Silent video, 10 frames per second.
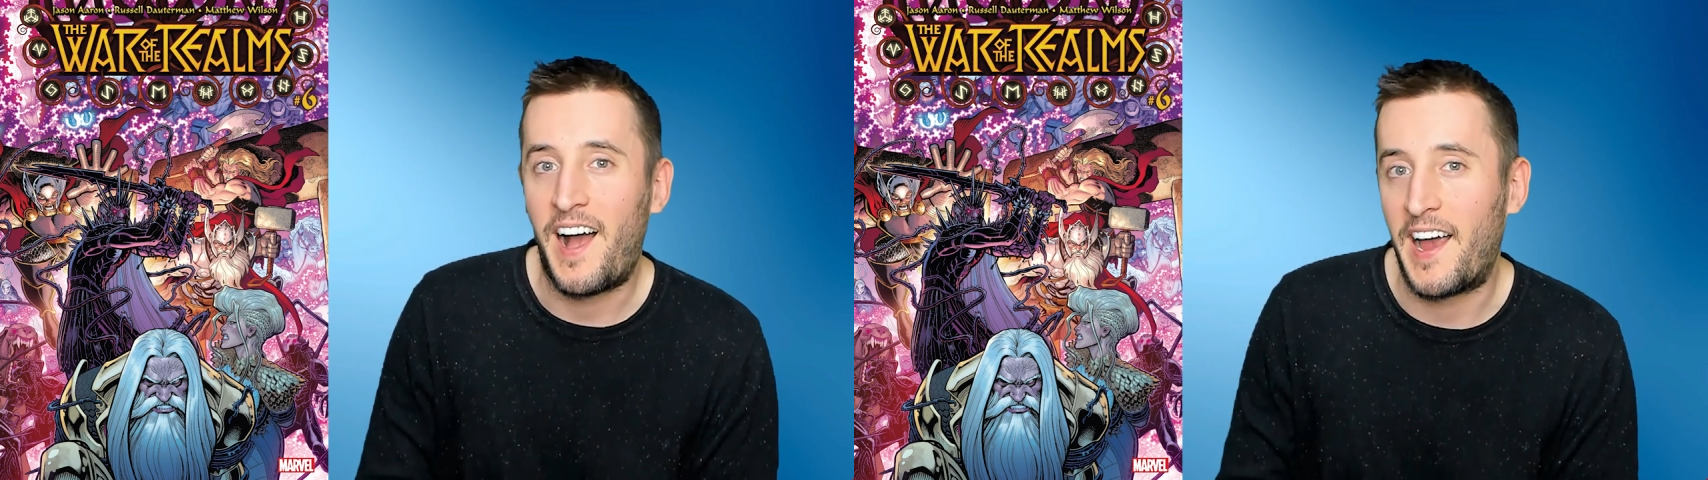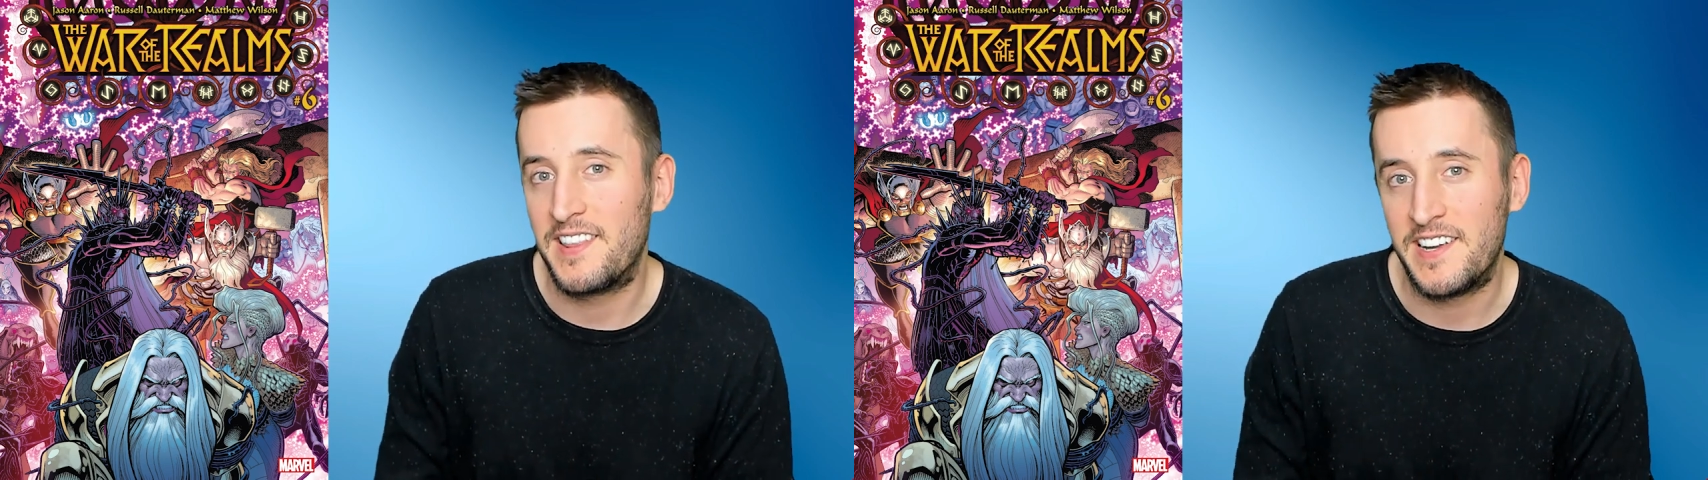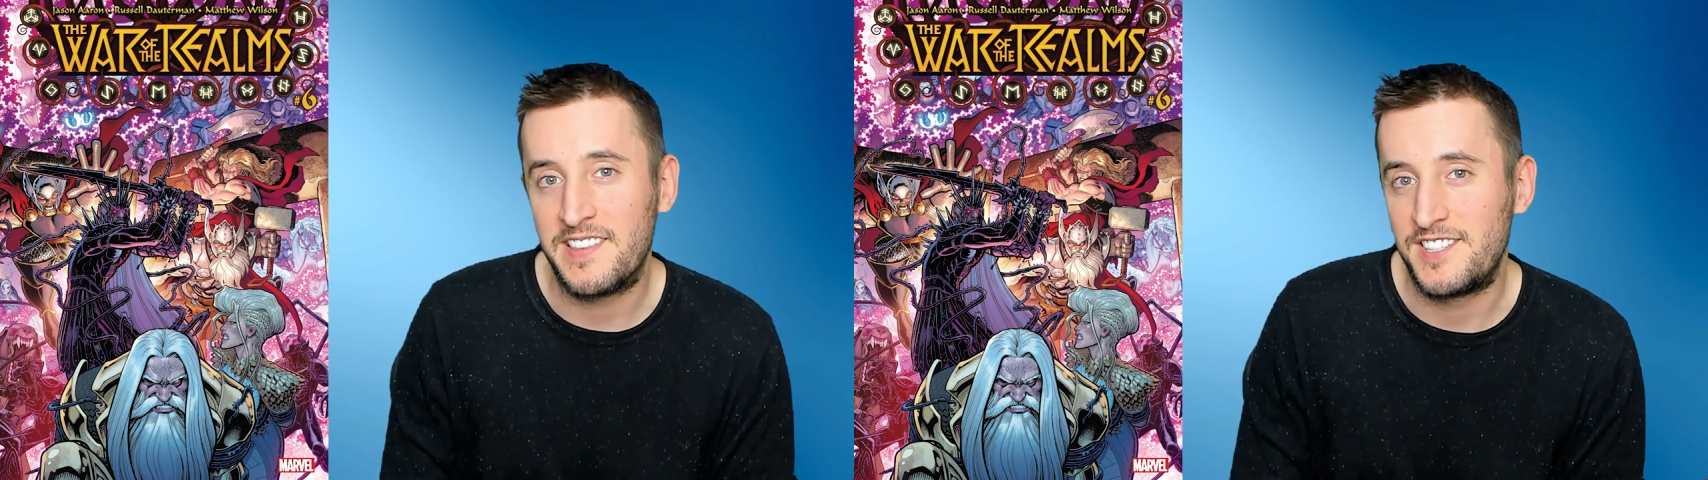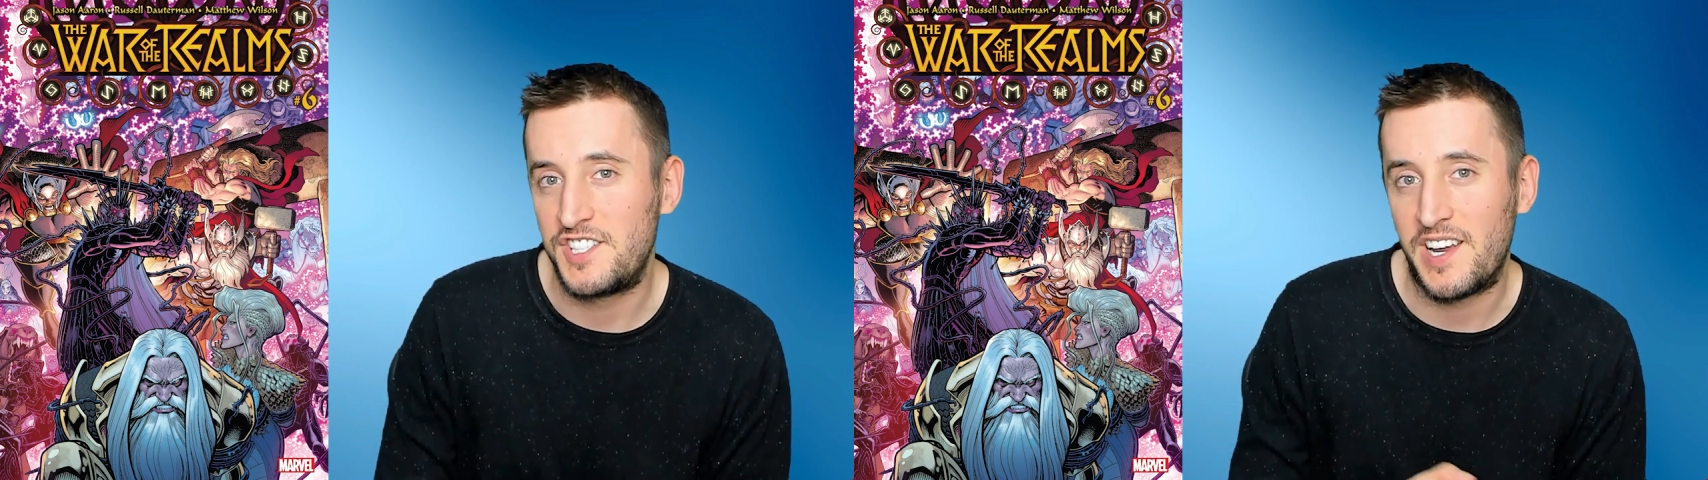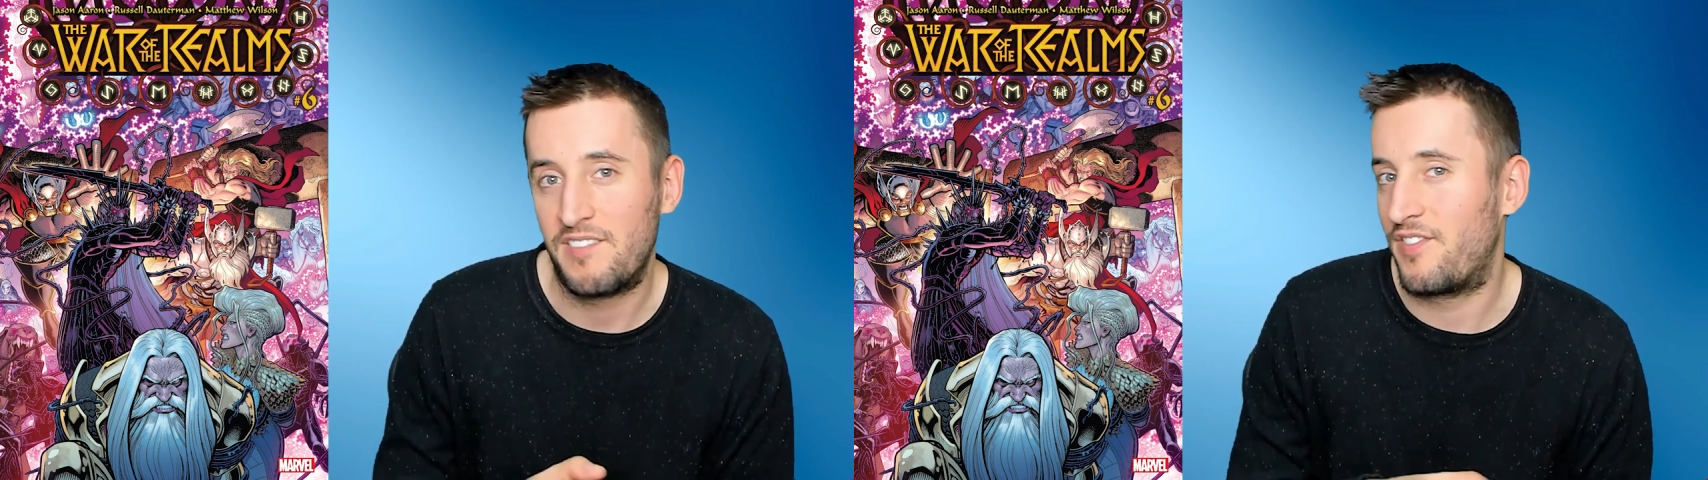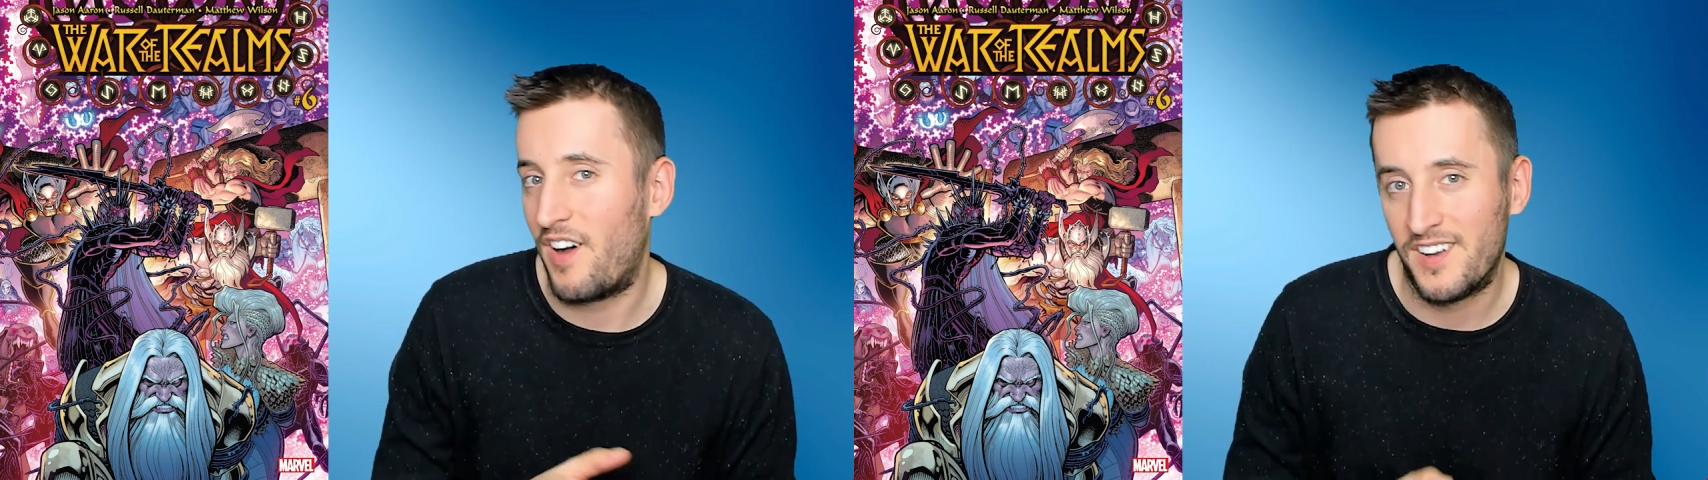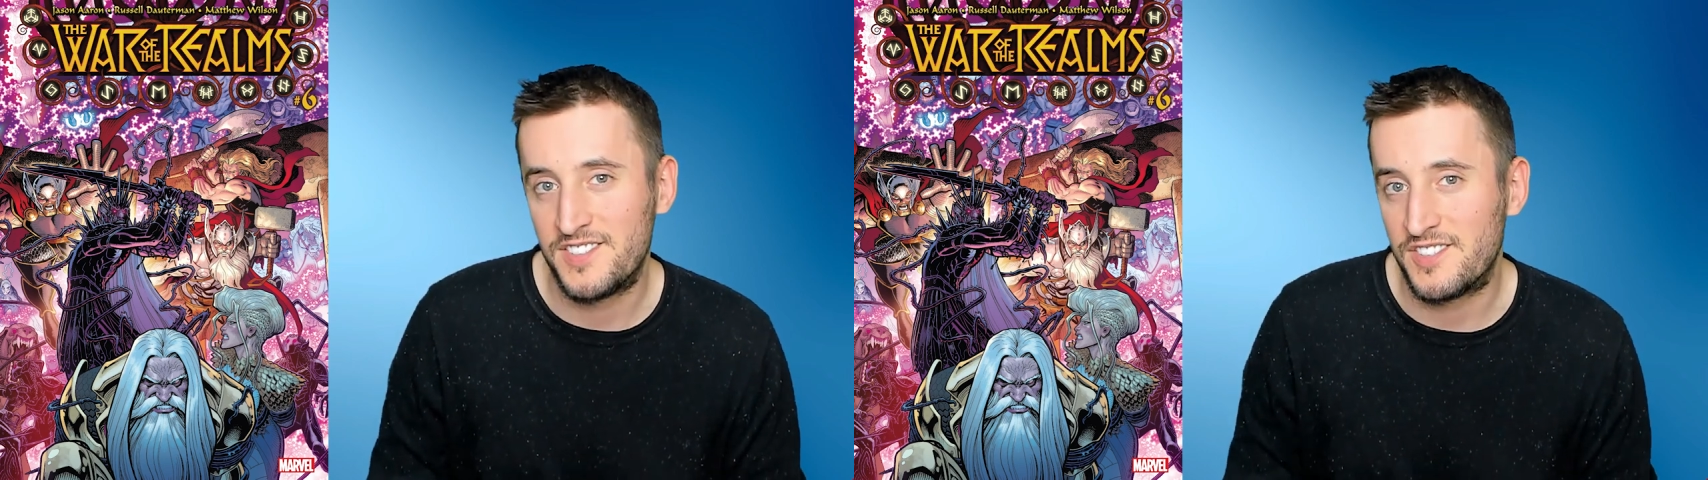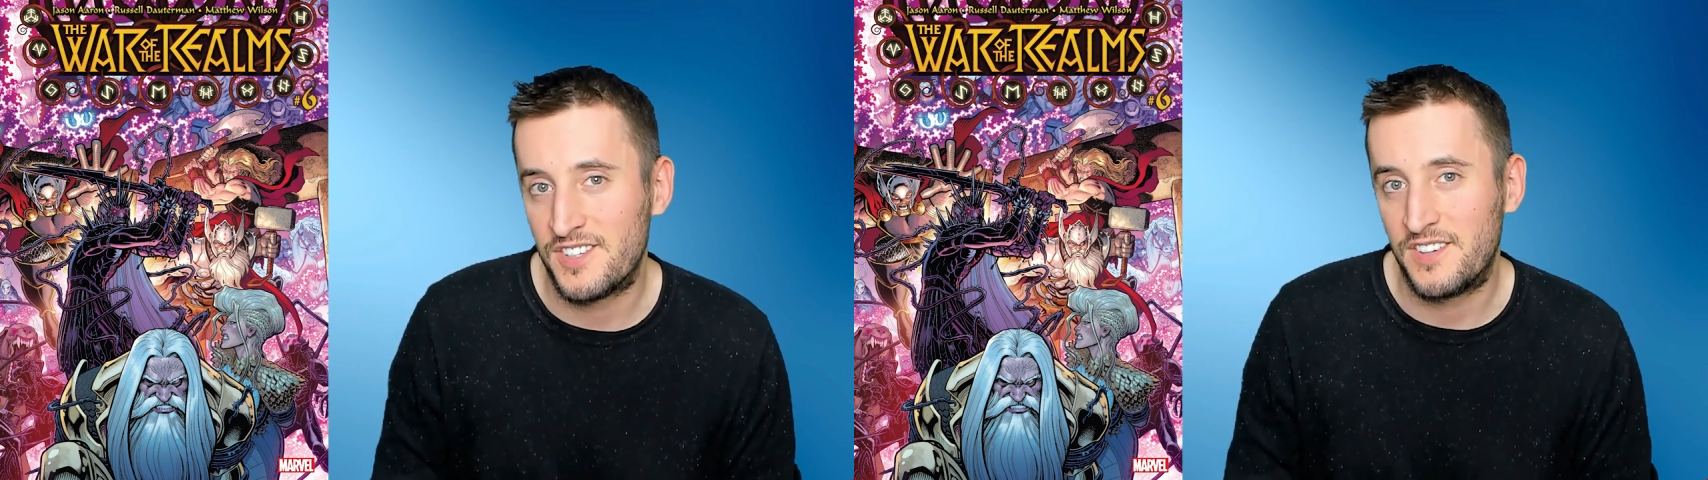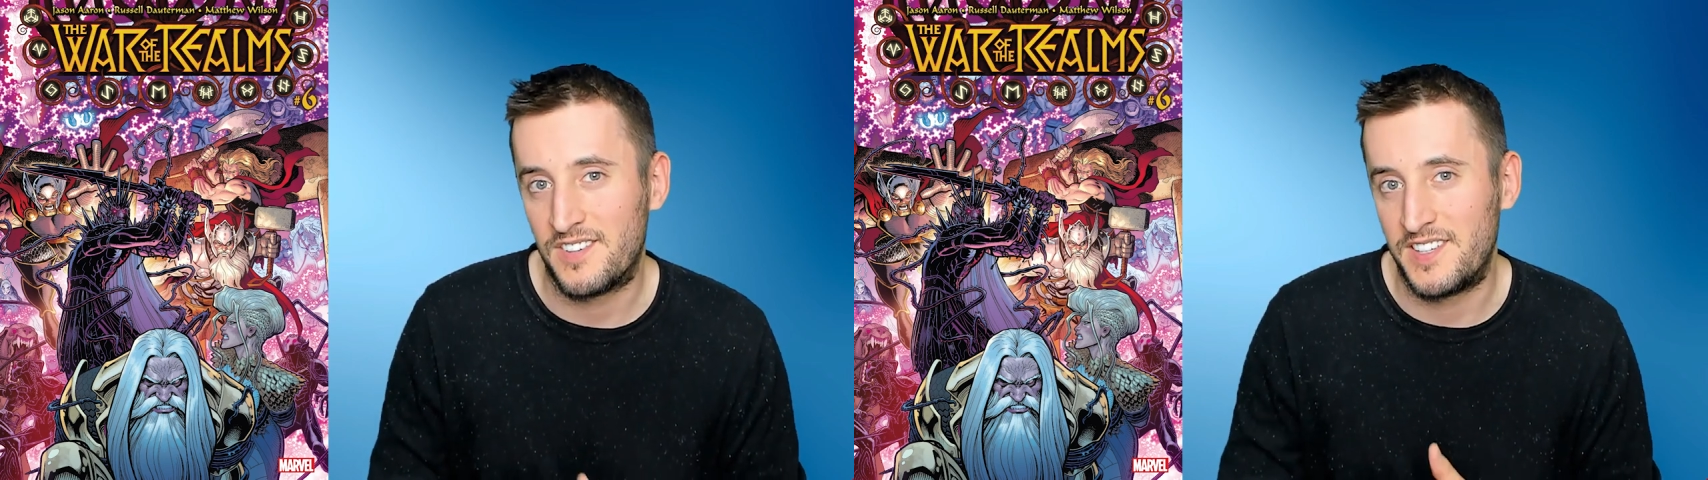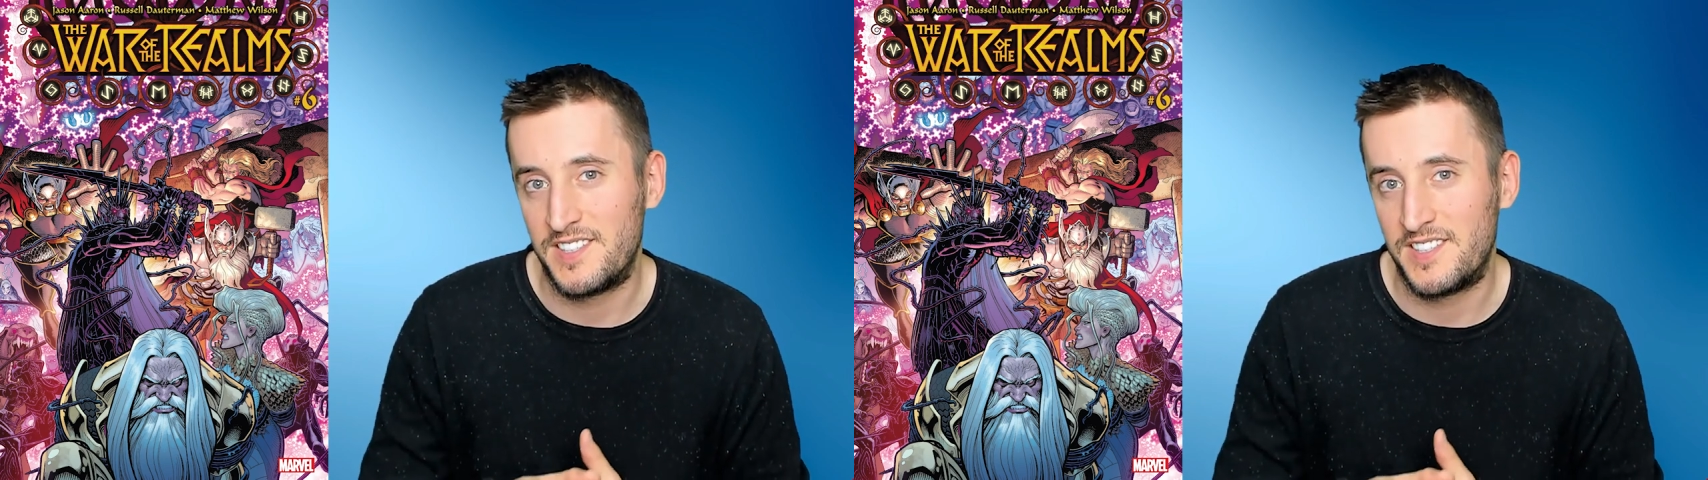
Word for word: I liked that Jane Foster,